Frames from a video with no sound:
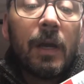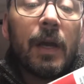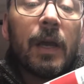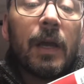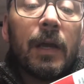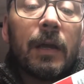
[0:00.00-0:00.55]

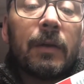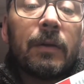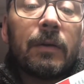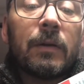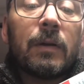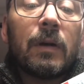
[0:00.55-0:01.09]
and
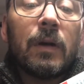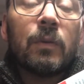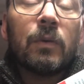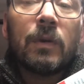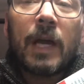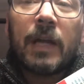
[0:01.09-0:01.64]
I
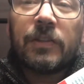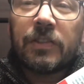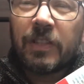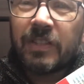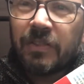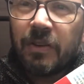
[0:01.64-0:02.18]
will add just
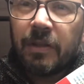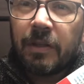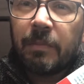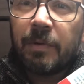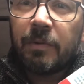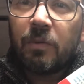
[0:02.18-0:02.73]
a tiny little
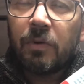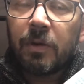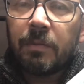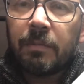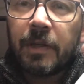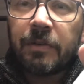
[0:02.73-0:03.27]
bit of water,
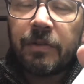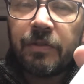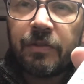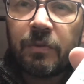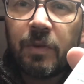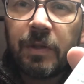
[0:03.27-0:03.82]
because you
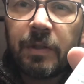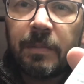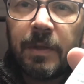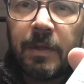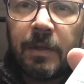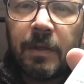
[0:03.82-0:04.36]
still want it to
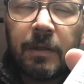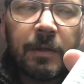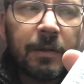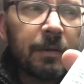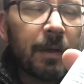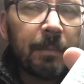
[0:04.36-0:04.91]
be
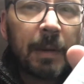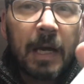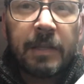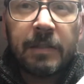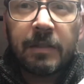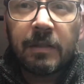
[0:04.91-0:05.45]
a
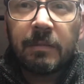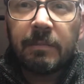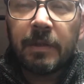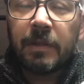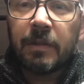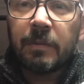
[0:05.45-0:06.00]
paste, but
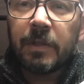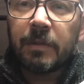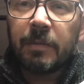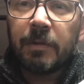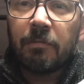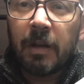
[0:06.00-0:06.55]
you don't want it to
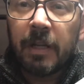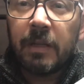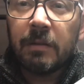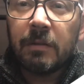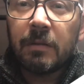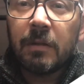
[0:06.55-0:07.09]
be runny.
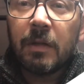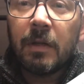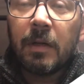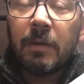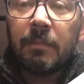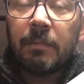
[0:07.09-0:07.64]

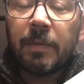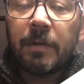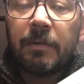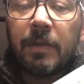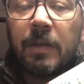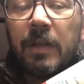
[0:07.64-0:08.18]
But
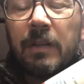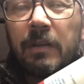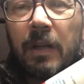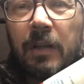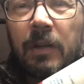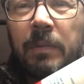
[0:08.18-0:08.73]
you need
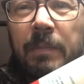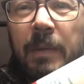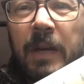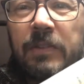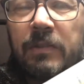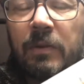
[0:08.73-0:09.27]
a little bit of
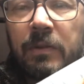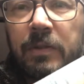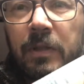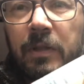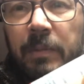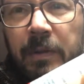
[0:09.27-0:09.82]
paste so it's a
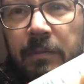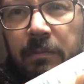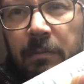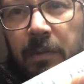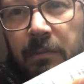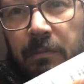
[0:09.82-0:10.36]
little bit
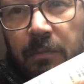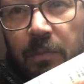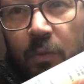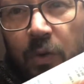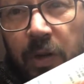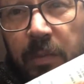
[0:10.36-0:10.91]

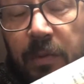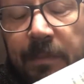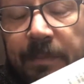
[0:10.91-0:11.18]
workable.